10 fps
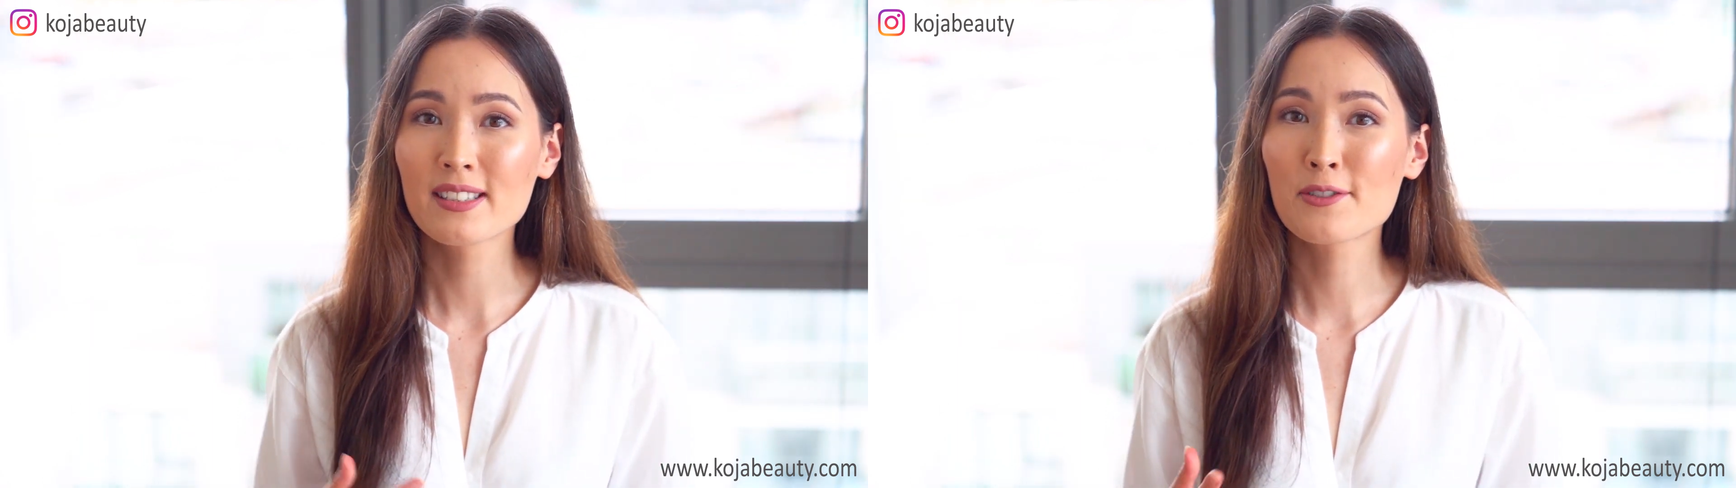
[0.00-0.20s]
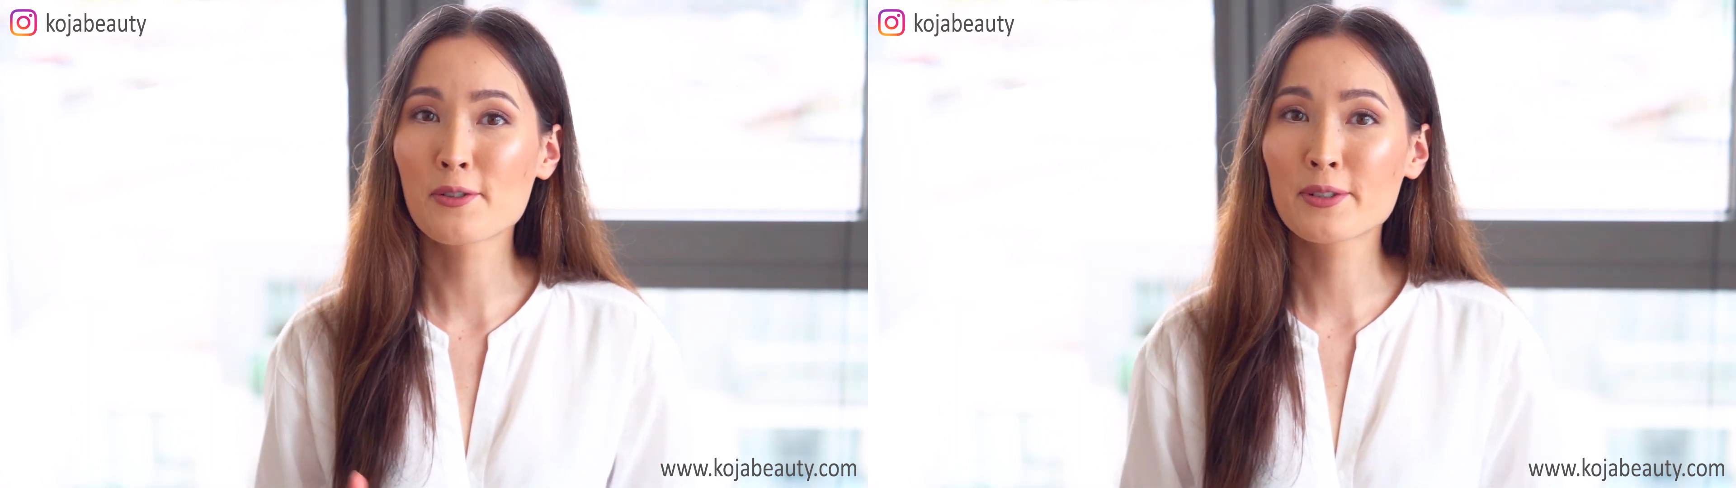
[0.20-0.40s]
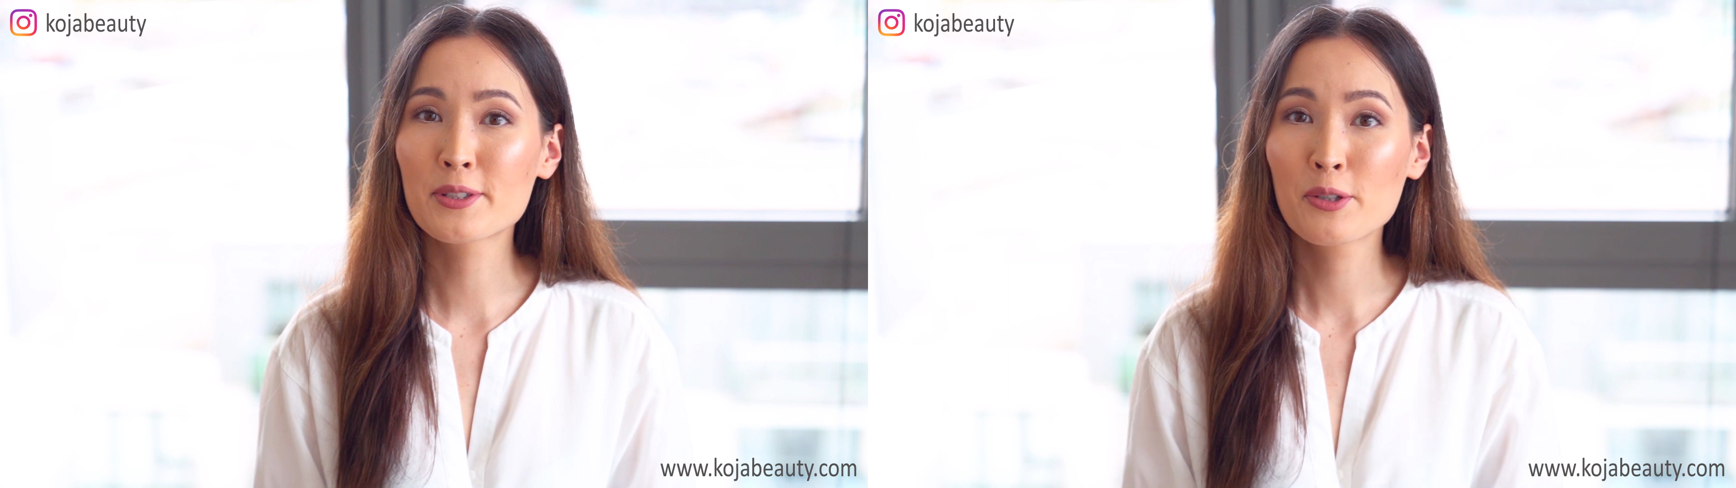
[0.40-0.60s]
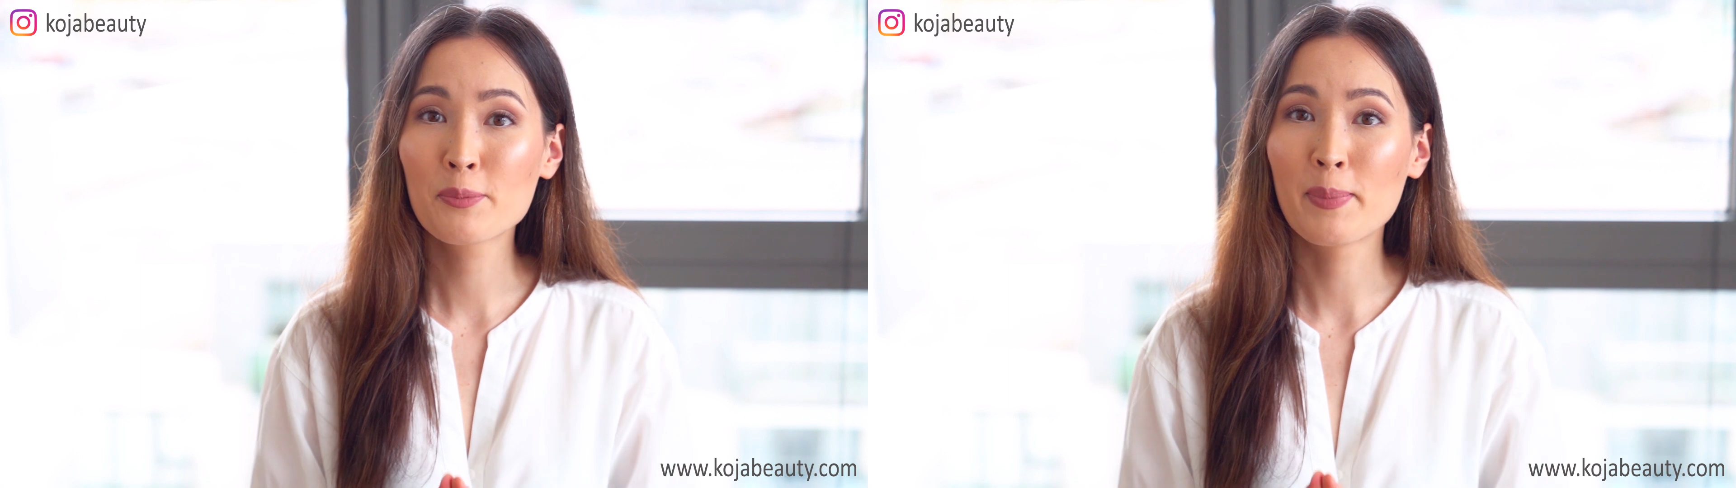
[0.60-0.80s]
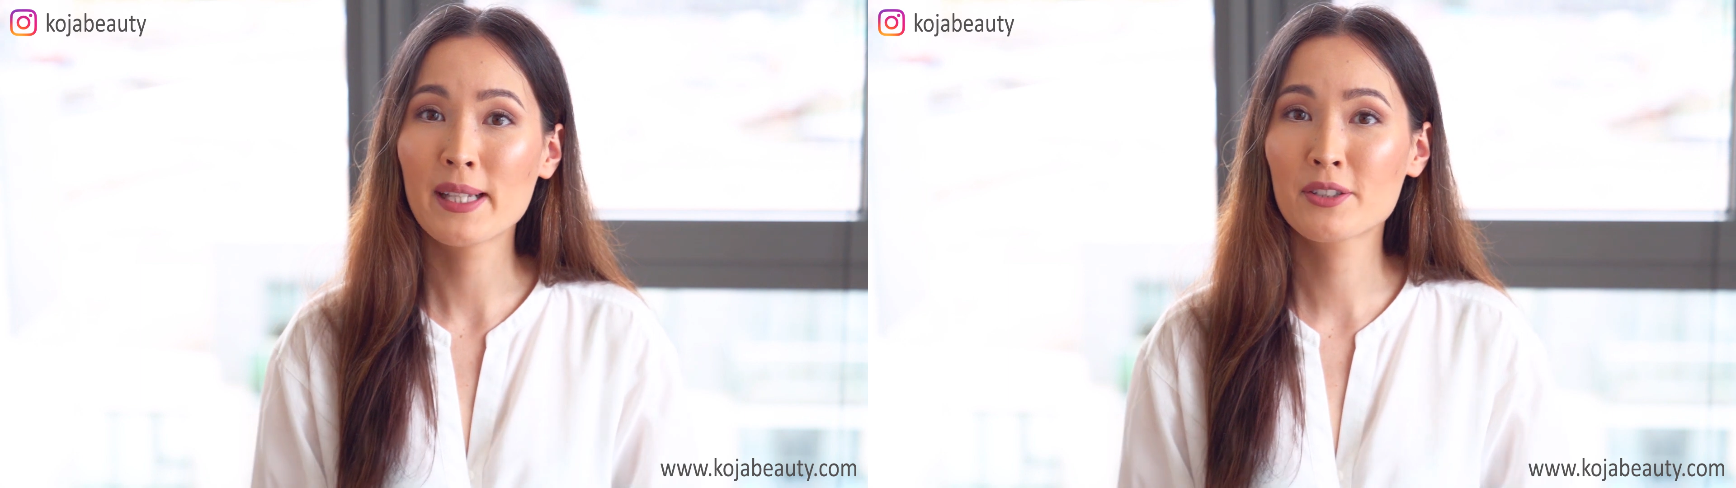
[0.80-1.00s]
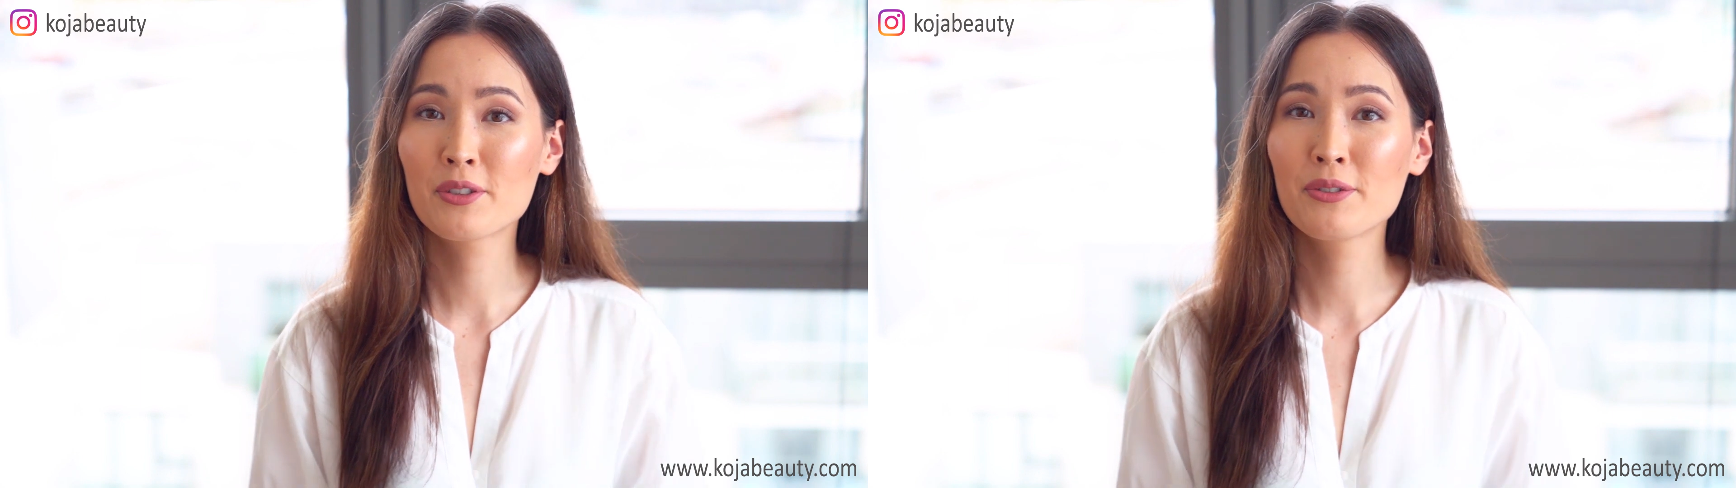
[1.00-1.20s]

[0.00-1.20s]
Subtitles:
it's also best